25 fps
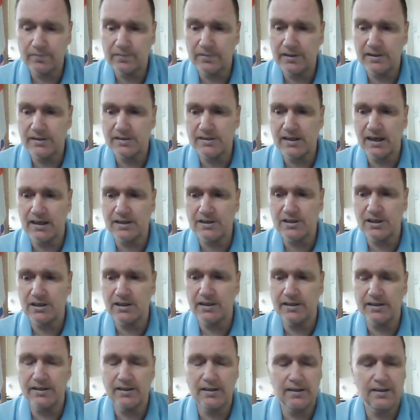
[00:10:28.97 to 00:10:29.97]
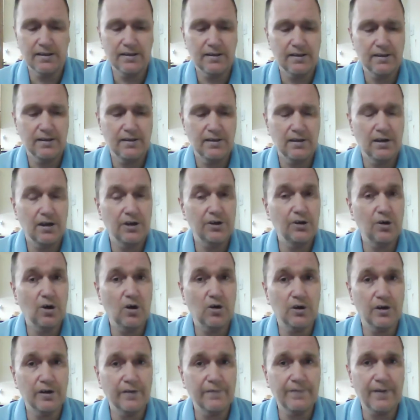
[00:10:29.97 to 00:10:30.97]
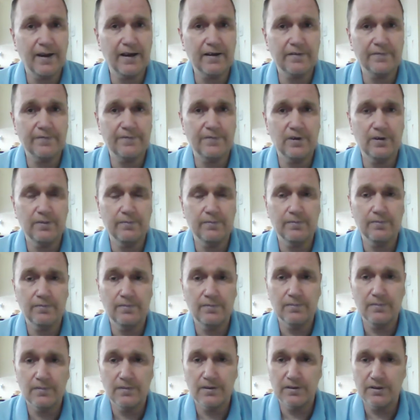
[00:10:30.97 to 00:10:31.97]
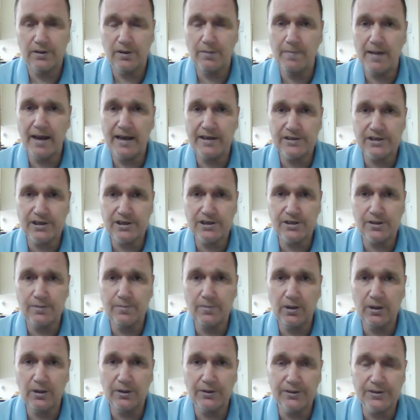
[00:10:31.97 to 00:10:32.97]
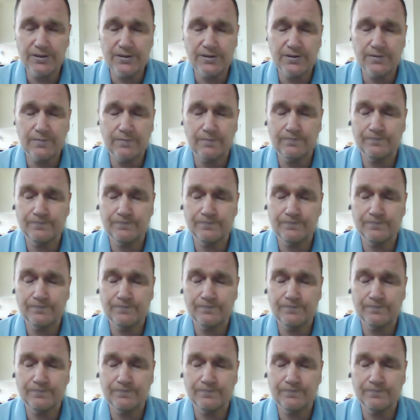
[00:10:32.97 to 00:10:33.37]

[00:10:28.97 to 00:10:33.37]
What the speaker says: it's actually a knock-on effect from the Manchester murders,